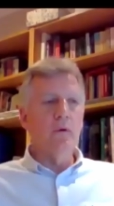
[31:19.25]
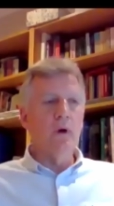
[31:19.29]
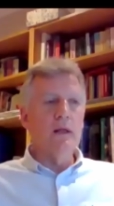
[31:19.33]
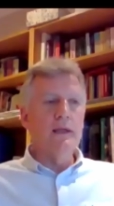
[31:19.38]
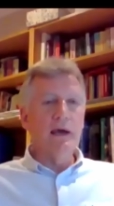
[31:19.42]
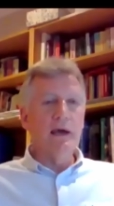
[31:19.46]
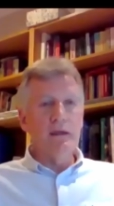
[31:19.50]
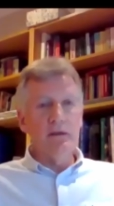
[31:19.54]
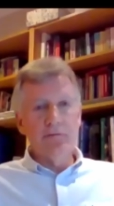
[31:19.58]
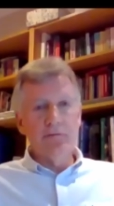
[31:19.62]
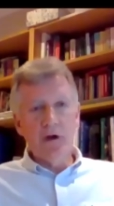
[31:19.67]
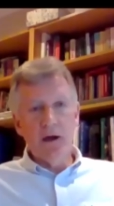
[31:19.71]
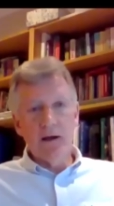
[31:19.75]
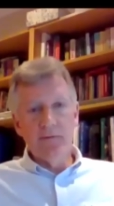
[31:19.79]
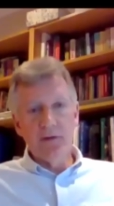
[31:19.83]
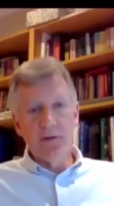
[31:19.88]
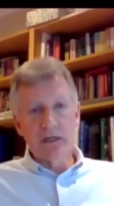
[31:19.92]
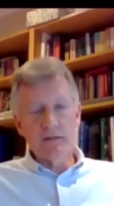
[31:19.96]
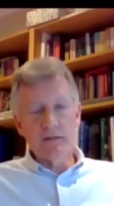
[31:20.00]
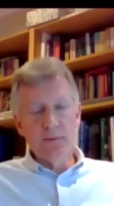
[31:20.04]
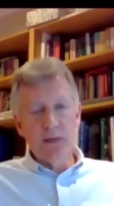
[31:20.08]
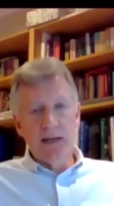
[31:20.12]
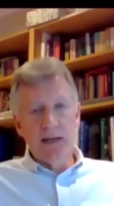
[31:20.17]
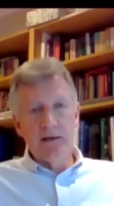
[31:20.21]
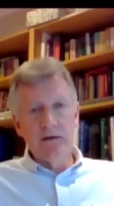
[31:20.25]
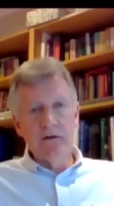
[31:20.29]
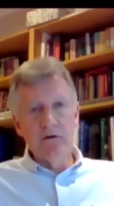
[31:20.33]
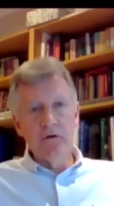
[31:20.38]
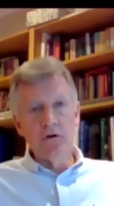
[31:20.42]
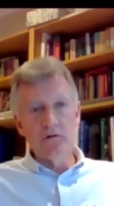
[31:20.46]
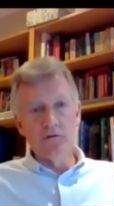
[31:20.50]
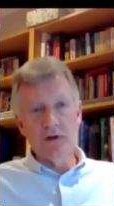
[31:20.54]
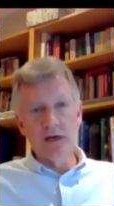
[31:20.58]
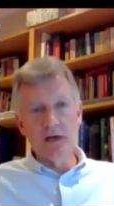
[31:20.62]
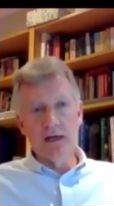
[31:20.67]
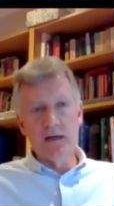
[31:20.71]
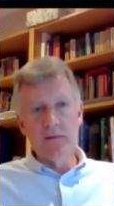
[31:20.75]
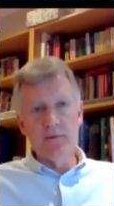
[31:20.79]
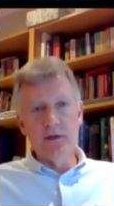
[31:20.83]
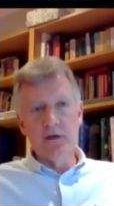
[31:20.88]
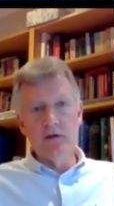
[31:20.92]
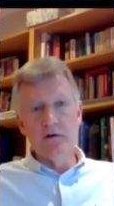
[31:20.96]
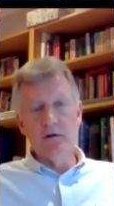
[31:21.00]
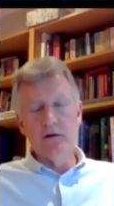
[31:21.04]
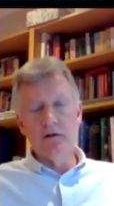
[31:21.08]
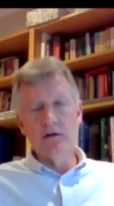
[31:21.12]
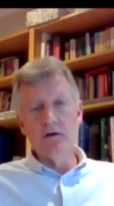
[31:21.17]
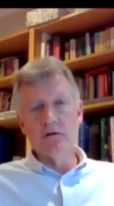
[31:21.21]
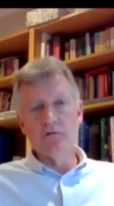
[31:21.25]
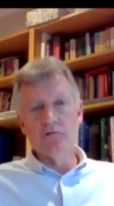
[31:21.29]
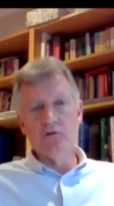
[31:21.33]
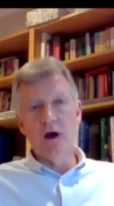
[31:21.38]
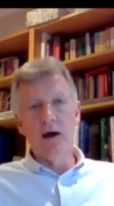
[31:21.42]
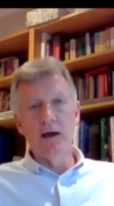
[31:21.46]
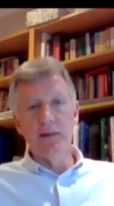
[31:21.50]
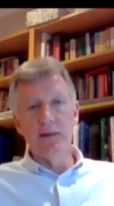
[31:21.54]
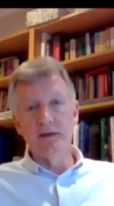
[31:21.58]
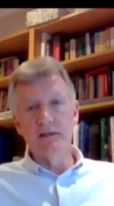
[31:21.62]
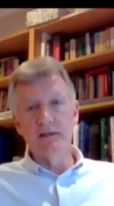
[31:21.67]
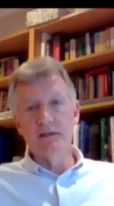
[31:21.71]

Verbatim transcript: yeah, you've kind of explained it all really, but you're right.